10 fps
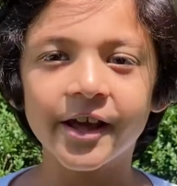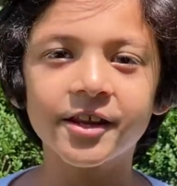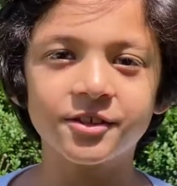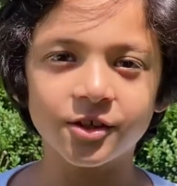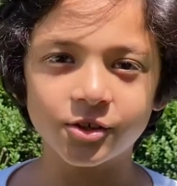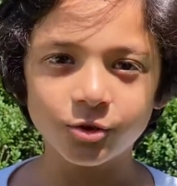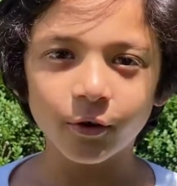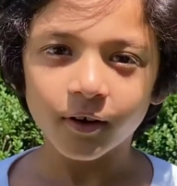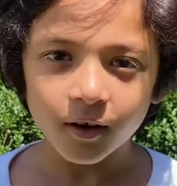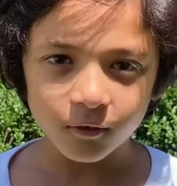It is the
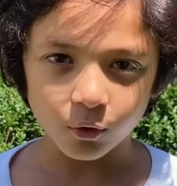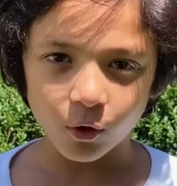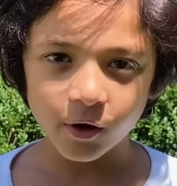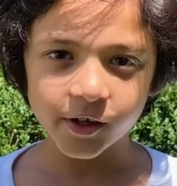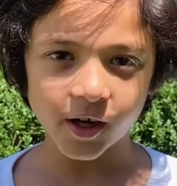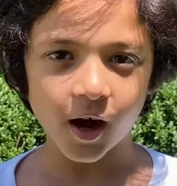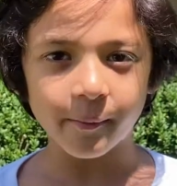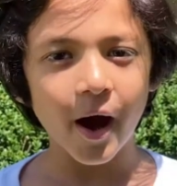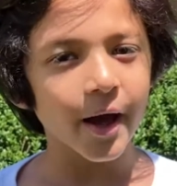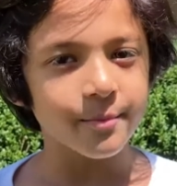story of Lord
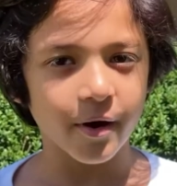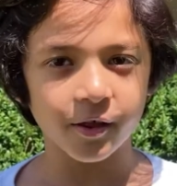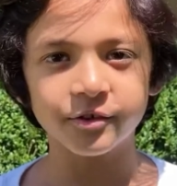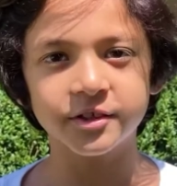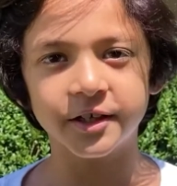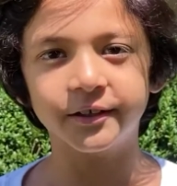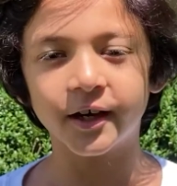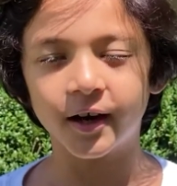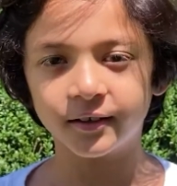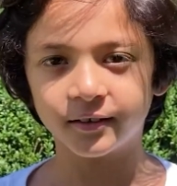Rama and Mother Sita.